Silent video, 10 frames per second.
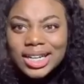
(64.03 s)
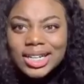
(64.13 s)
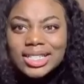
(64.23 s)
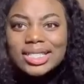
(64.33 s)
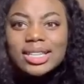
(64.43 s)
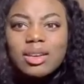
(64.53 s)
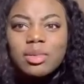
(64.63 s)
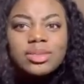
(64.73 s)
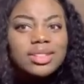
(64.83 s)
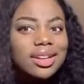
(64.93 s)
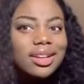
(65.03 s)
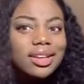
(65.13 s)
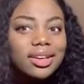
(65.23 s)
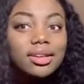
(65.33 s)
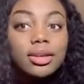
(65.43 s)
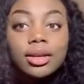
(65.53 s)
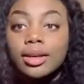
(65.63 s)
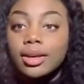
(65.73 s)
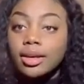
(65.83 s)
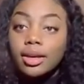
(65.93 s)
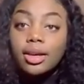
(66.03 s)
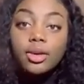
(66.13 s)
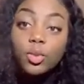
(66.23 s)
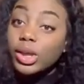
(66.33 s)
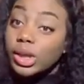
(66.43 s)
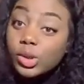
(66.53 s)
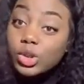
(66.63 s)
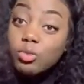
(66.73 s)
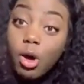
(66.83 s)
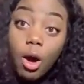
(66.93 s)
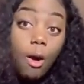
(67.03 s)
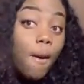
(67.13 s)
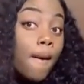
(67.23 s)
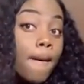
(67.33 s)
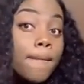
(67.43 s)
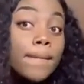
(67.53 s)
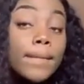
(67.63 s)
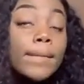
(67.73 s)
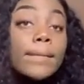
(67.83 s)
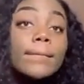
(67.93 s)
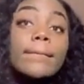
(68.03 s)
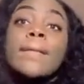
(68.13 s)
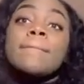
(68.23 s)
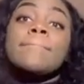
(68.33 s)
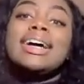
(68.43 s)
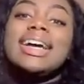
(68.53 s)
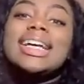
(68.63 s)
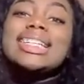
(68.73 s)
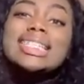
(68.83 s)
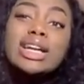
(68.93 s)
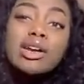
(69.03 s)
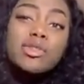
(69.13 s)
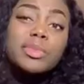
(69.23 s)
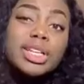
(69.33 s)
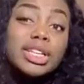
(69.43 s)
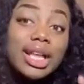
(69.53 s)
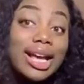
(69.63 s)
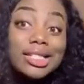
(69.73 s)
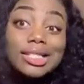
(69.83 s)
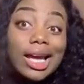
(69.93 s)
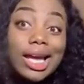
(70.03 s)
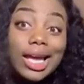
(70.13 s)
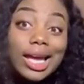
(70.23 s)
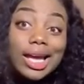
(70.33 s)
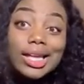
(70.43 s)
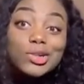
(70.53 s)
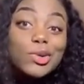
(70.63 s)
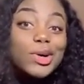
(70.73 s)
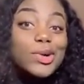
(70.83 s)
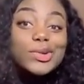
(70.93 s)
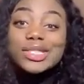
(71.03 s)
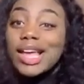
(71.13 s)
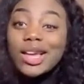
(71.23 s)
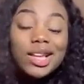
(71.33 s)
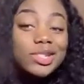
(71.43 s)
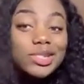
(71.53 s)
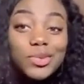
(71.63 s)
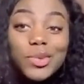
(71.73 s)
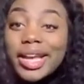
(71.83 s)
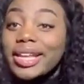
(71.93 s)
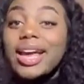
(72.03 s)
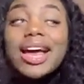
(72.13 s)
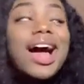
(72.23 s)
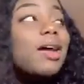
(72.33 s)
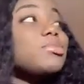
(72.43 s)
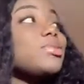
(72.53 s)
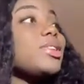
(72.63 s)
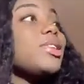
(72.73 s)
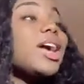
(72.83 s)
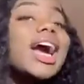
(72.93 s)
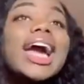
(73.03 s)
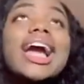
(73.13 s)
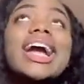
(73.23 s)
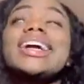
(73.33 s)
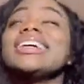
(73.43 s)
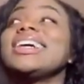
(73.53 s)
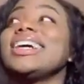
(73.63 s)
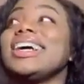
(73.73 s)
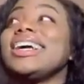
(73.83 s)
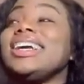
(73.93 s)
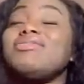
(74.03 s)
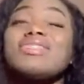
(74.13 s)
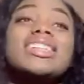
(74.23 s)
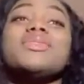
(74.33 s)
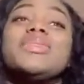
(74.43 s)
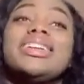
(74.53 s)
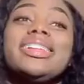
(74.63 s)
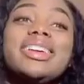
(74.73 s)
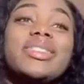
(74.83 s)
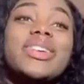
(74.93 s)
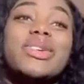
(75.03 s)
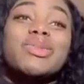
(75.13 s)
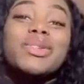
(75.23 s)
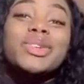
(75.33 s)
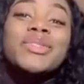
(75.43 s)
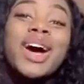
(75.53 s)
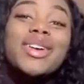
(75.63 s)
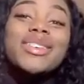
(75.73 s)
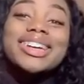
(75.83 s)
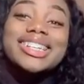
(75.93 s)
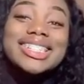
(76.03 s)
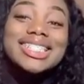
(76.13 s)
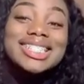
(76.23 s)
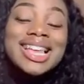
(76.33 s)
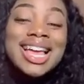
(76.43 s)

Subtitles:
since I posted on here. I know we a little small, but it doesn't hurt for me to like check in, see how y'all doing. I've been doing great, even in the middle of coronavirus